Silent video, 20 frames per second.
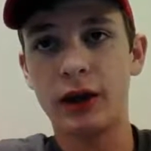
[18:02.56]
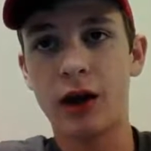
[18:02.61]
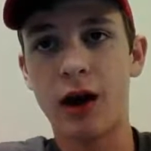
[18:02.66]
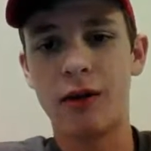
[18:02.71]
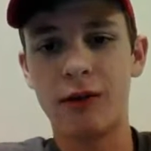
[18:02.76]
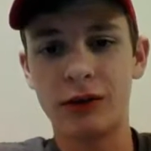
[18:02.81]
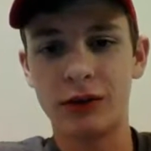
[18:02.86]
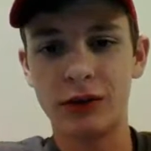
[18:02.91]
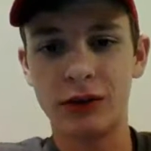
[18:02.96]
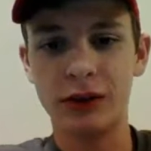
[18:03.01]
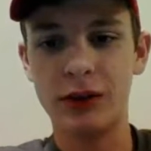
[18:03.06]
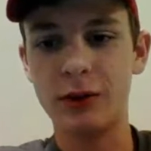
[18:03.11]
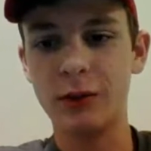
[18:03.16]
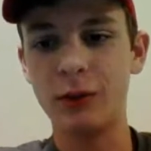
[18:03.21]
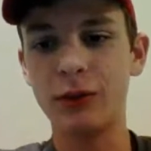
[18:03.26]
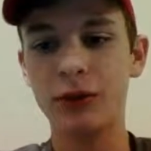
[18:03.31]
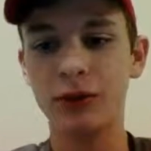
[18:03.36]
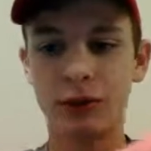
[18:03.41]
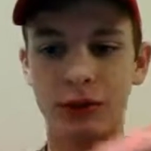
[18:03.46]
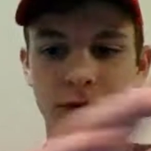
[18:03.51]
obviously it
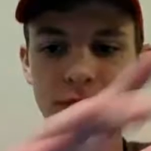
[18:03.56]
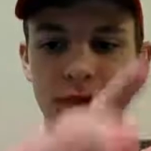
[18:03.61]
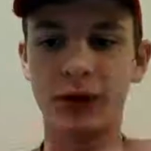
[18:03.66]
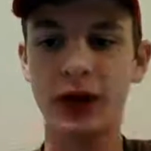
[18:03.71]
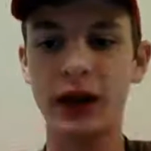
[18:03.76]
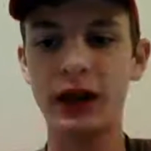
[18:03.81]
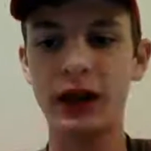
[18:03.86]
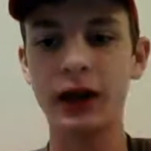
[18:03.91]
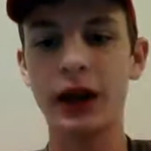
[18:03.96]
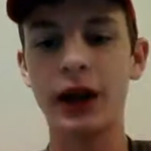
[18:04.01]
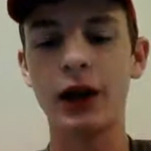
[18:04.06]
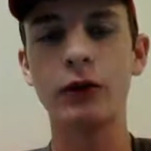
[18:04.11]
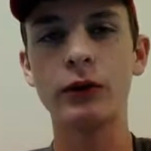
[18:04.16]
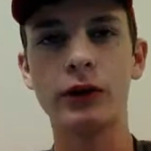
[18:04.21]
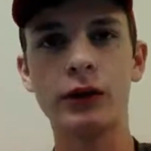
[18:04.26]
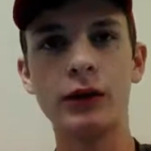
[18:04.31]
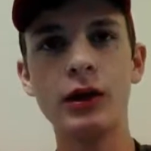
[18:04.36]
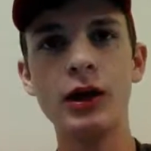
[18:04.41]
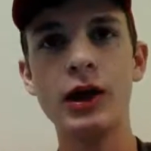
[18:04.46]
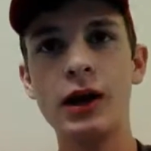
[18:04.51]
was fading out,
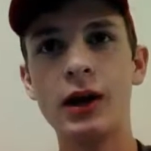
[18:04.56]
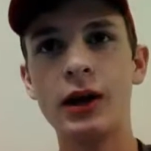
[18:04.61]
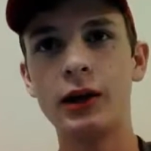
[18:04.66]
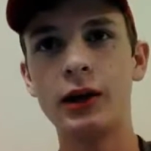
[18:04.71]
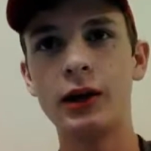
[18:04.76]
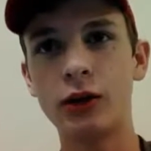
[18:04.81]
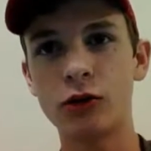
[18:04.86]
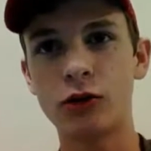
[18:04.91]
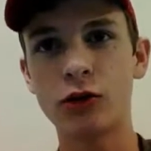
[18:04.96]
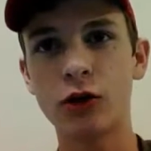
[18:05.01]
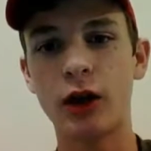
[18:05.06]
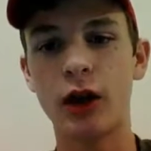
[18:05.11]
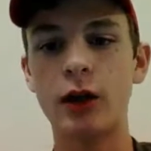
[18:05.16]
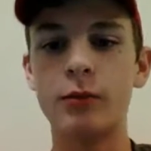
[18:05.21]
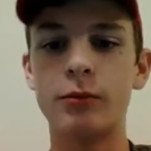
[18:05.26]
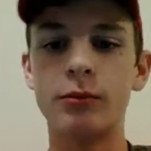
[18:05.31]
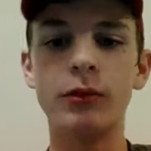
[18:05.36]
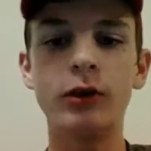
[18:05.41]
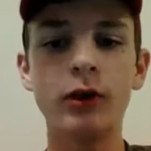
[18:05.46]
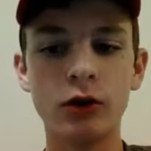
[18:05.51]
and
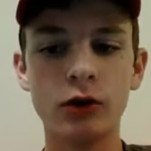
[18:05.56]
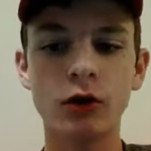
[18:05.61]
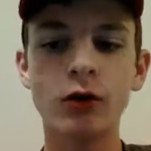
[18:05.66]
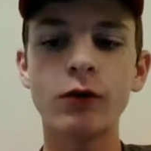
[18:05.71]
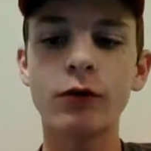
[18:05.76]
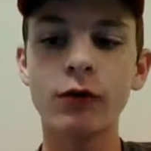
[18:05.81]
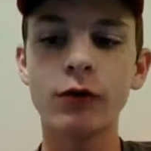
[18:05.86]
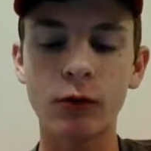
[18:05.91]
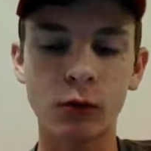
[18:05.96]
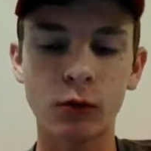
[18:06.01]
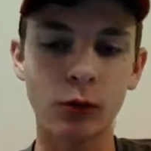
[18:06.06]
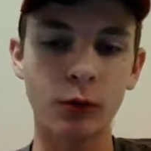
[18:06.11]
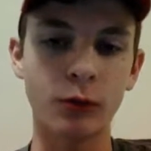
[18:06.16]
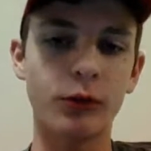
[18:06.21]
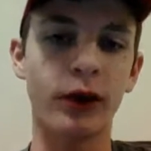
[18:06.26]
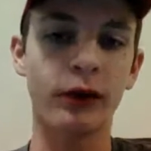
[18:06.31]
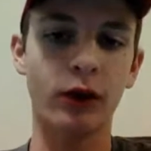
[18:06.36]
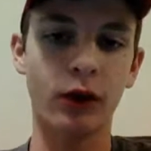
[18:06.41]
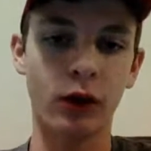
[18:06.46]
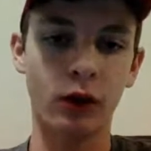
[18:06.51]
conservative
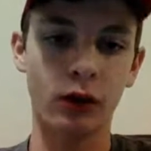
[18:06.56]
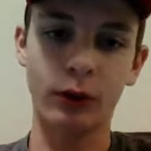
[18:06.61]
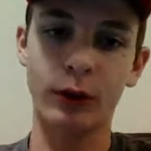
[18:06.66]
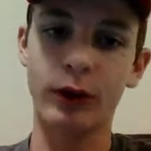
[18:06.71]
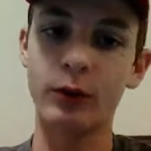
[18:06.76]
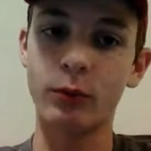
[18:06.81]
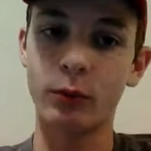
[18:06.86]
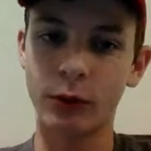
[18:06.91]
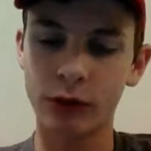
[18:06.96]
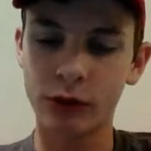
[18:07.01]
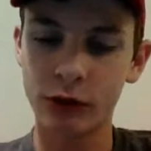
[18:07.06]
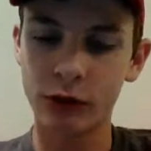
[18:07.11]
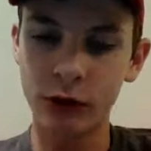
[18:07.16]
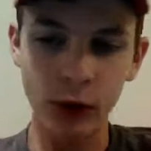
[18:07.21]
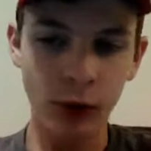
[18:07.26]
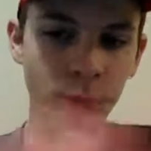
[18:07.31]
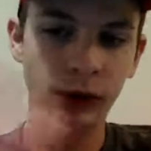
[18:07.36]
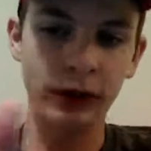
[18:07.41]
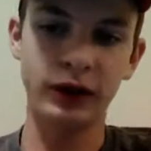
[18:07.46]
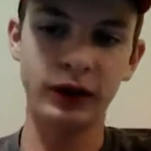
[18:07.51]
groups like the alt-right were
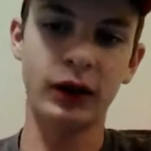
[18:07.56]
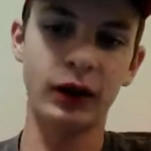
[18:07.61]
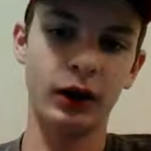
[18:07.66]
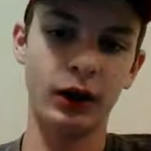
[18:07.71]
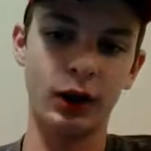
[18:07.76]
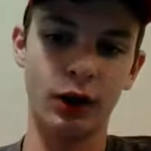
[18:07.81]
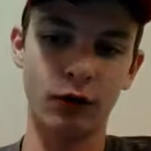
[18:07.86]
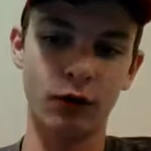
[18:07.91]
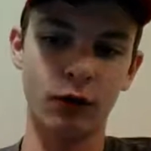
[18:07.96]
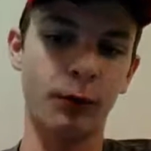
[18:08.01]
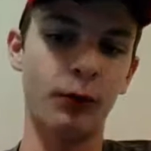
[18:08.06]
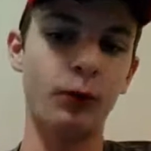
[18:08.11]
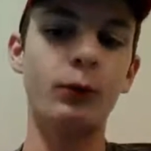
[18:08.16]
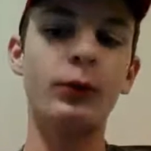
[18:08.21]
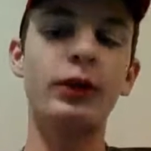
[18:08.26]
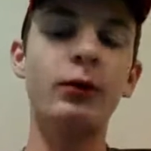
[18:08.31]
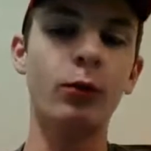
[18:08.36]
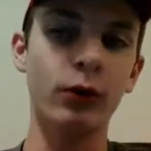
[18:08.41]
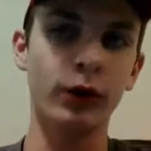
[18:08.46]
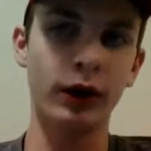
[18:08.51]
slowly taking over, but
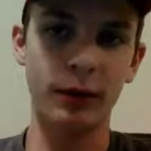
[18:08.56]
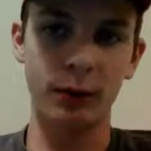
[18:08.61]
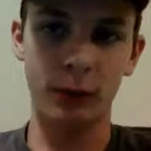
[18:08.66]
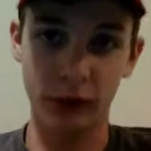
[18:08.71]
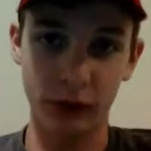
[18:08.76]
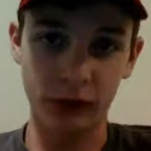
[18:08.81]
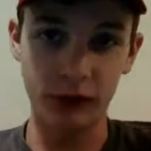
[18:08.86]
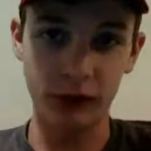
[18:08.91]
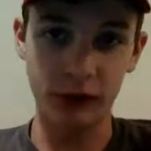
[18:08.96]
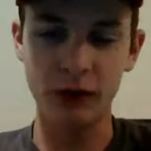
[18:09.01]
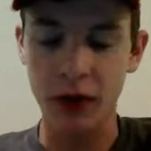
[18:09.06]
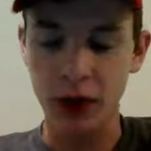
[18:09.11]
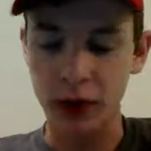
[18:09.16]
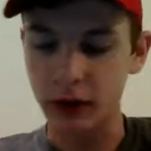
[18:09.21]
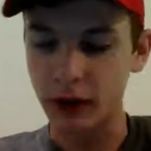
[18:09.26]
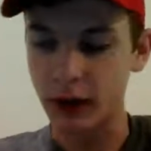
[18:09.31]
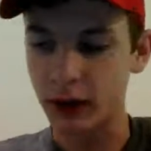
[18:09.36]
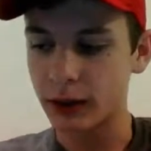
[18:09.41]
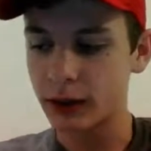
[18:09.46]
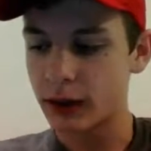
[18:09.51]
we weren't able to see
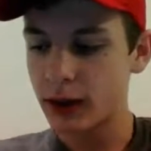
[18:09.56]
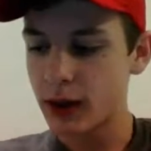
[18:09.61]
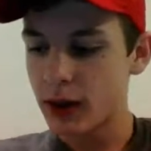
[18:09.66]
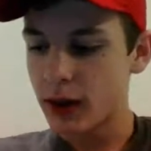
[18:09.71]
that yet.